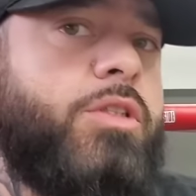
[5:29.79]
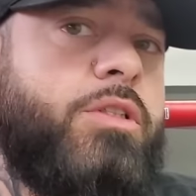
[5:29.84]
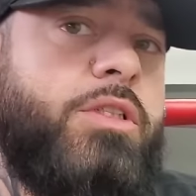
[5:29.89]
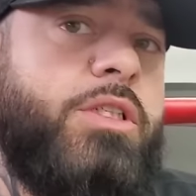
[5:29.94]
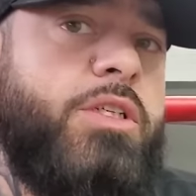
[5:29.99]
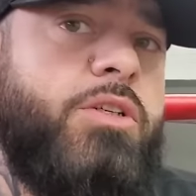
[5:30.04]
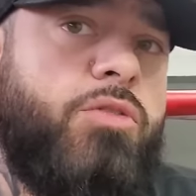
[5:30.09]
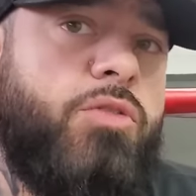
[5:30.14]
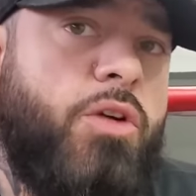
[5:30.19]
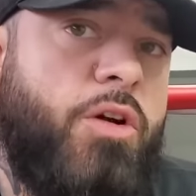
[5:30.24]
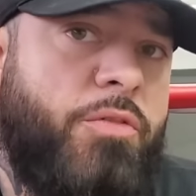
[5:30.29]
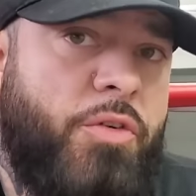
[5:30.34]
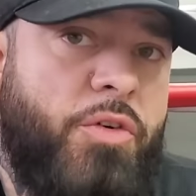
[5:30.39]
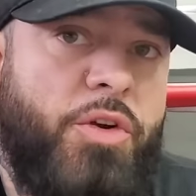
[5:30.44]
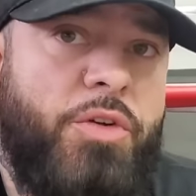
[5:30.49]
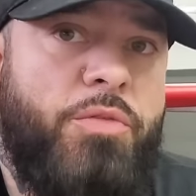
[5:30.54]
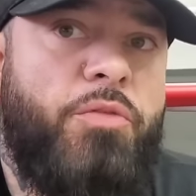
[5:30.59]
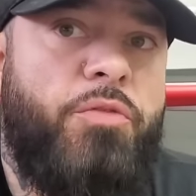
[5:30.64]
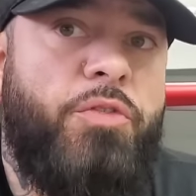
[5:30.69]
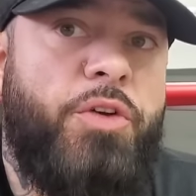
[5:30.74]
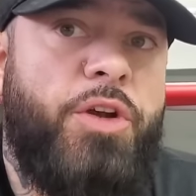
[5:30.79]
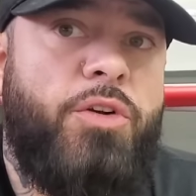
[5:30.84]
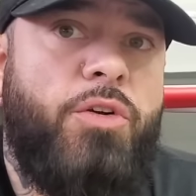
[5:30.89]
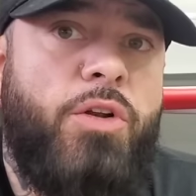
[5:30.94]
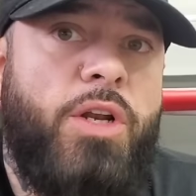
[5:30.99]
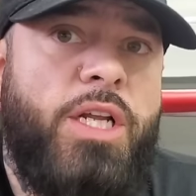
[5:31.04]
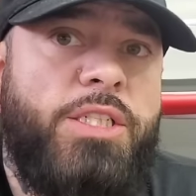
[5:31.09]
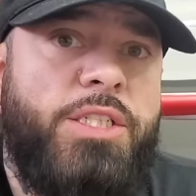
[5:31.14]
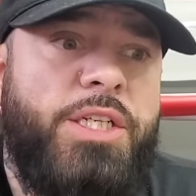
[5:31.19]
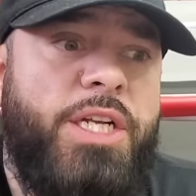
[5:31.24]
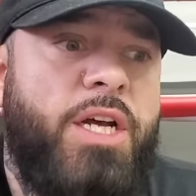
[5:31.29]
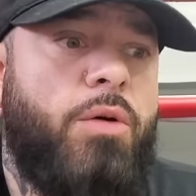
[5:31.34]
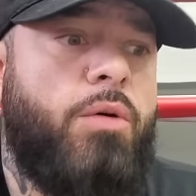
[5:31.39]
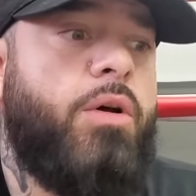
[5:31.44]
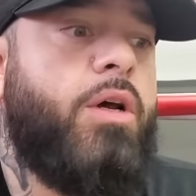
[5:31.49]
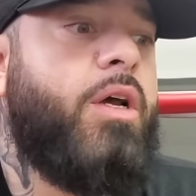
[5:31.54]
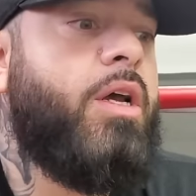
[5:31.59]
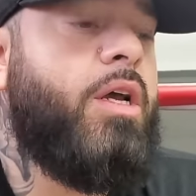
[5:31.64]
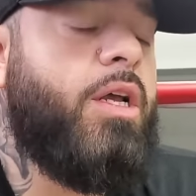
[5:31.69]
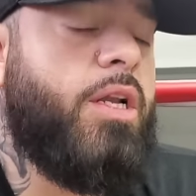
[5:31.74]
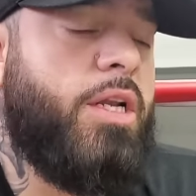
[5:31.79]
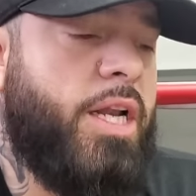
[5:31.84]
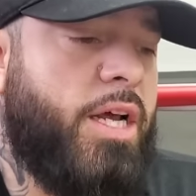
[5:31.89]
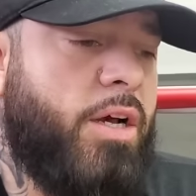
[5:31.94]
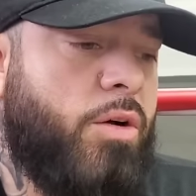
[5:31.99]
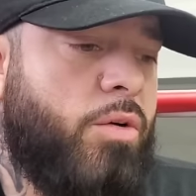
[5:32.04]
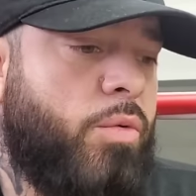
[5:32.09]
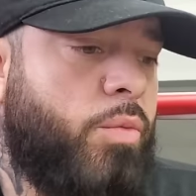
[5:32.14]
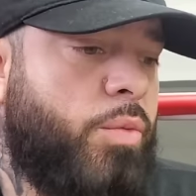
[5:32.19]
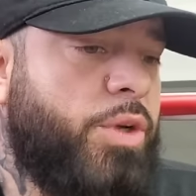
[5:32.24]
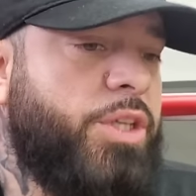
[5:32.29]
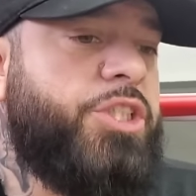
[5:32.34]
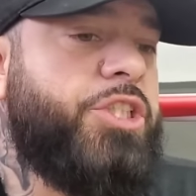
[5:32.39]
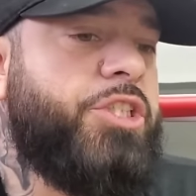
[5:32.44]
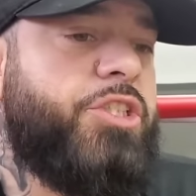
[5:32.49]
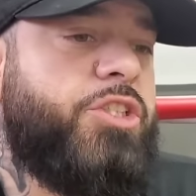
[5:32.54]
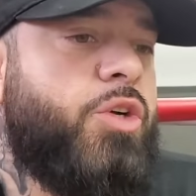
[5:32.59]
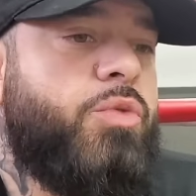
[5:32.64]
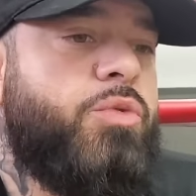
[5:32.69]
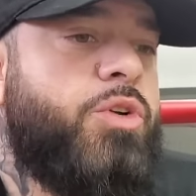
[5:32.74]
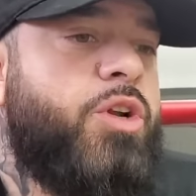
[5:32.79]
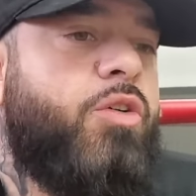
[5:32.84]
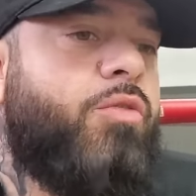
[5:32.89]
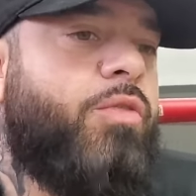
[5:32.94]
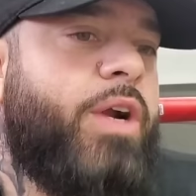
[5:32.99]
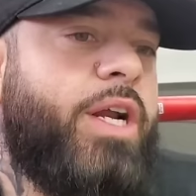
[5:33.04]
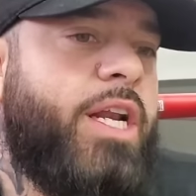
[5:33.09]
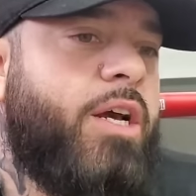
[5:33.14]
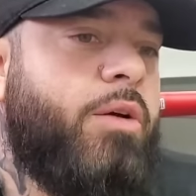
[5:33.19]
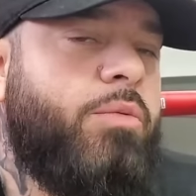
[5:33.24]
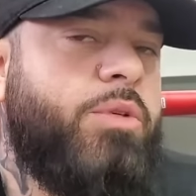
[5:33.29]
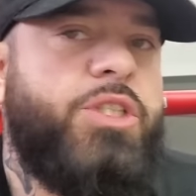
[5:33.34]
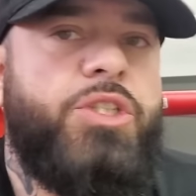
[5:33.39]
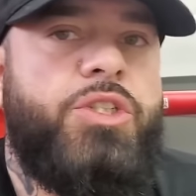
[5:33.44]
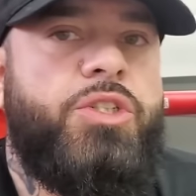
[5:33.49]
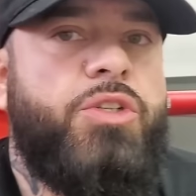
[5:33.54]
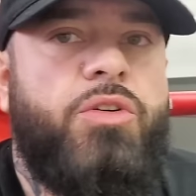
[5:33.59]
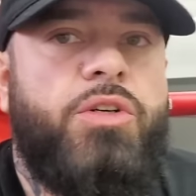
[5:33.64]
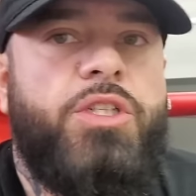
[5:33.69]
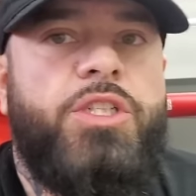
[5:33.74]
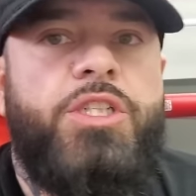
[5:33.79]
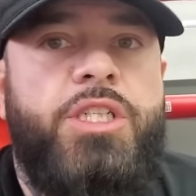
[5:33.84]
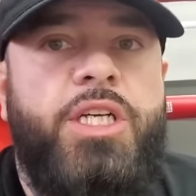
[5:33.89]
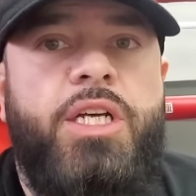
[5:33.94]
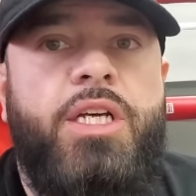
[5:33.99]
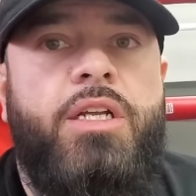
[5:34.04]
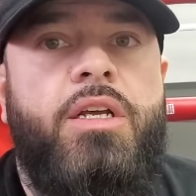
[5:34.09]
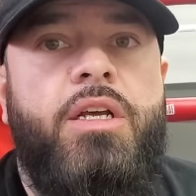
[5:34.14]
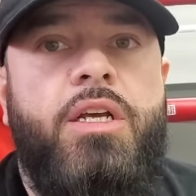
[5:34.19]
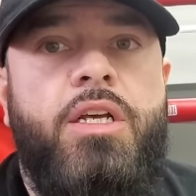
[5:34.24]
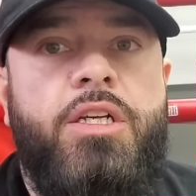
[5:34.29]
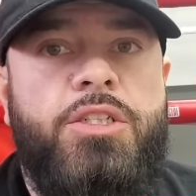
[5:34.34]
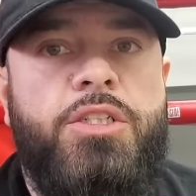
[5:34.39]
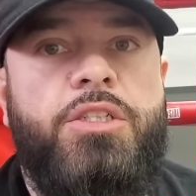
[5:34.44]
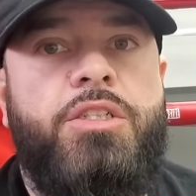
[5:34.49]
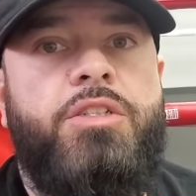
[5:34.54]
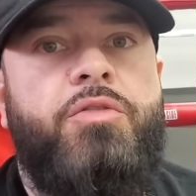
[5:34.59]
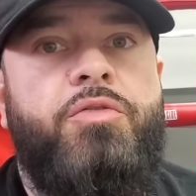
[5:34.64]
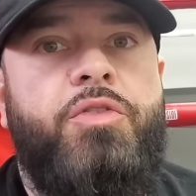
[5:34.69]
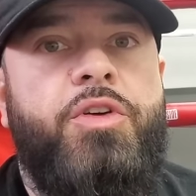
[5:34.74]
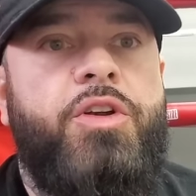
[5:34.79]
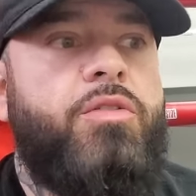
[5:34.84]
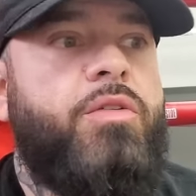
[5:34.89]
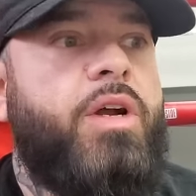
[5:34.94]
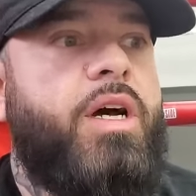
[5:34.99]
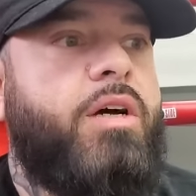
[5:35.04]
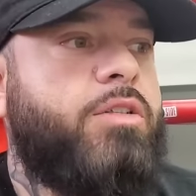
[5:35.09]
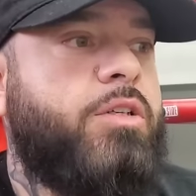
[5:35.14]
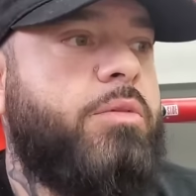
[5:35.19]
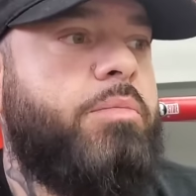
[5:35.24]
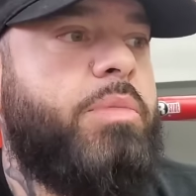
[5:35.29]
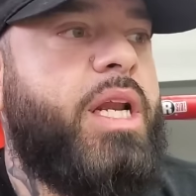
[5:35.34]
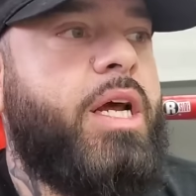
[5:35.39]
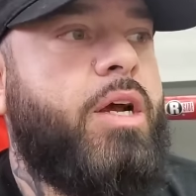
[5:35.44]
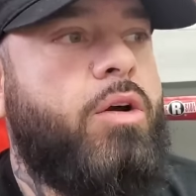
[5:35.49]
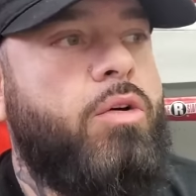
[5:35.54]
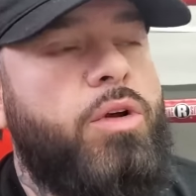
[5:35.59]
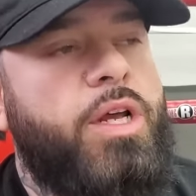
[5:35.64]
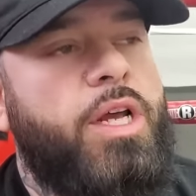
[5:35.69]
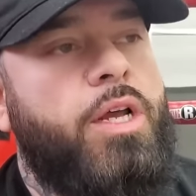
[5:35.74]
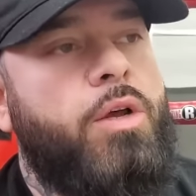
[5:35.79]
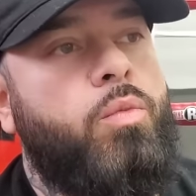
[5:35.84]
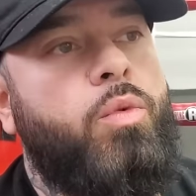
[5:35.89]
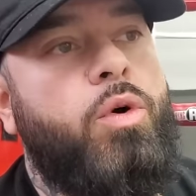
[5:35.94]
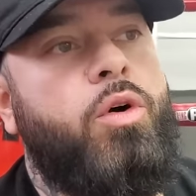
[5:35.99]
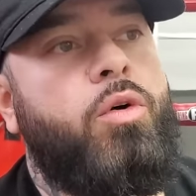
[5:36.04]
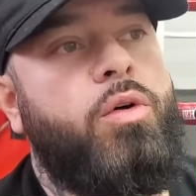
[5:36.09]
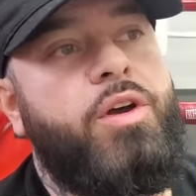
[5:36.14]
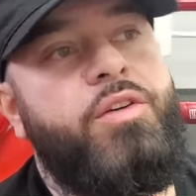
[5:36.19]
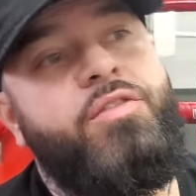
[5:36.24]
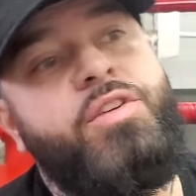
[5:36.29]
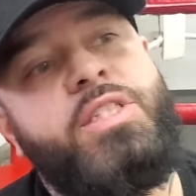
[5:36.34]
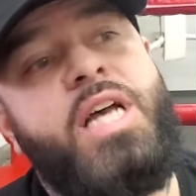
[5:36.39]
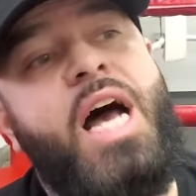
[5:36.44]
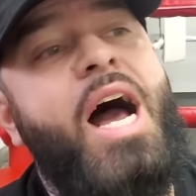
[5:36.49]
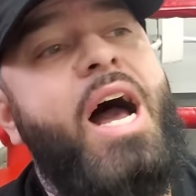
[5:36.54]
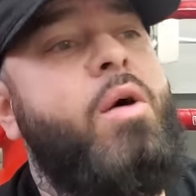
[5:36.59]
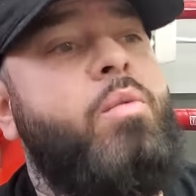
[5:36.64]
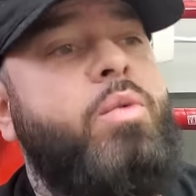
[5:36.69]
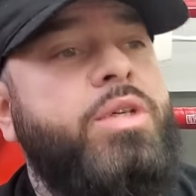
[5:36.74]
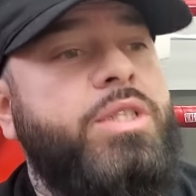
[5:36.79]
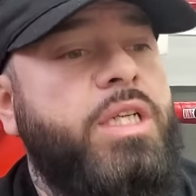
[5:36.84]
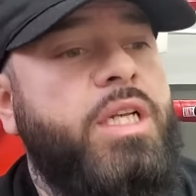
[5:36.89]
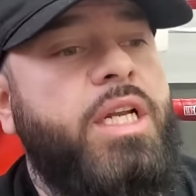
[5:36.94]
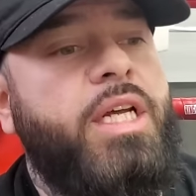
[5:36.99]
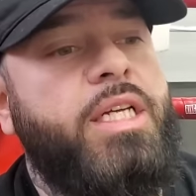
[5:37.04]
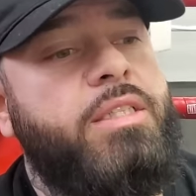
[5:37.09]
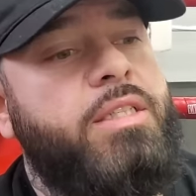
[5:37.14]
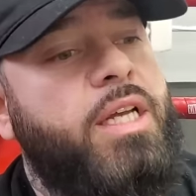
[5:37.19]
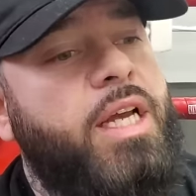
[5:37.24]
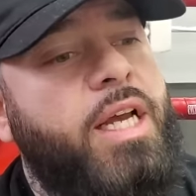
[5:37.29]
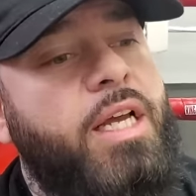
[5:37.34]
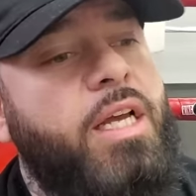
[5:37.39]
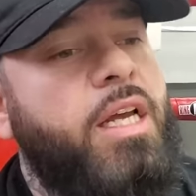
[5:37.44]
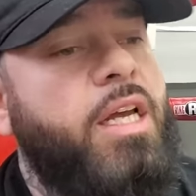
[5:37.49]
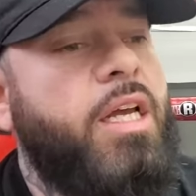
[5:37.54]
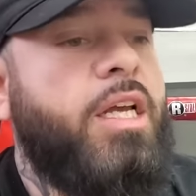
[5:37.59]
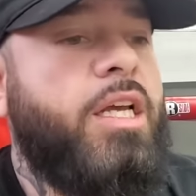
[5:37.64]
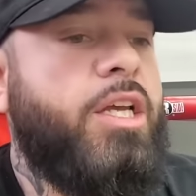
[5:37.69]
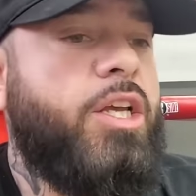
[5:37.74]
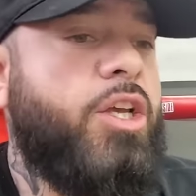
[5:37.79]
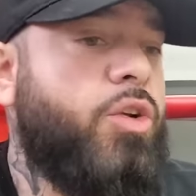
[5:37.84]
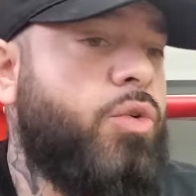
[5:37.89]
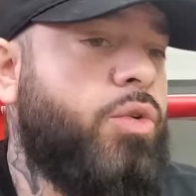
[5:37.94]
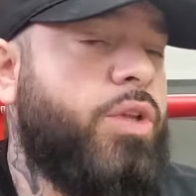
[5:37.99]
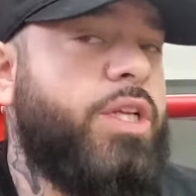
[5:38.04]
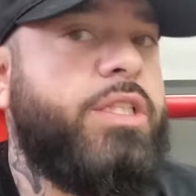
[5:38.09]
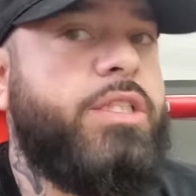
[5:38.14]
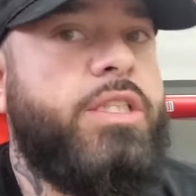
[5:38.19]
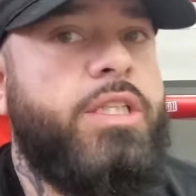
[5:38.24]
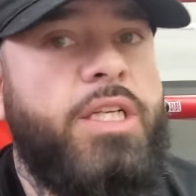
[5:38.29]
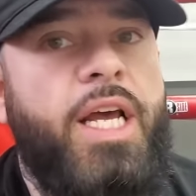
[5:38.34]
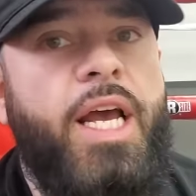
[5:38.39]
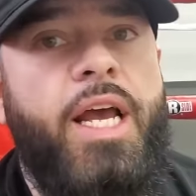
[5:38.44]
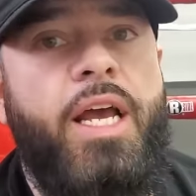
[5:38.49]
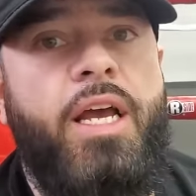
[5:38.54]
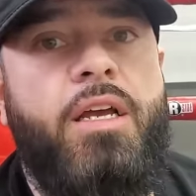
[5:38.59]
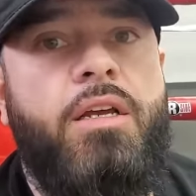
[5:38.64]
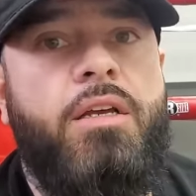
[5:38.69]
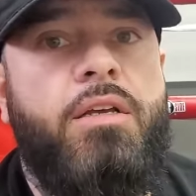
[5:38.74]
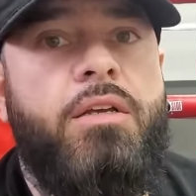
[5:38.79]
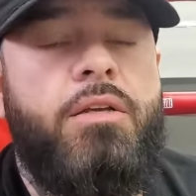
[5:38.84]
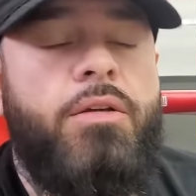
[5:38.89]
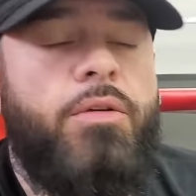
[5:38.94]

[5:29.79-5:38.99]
Team Crawford even figuring all that shit out. Now, we just don't know. Right now, we just talking shit just to figure out, to be like, okay, well, if it's I wasn't like that, you know, this and that.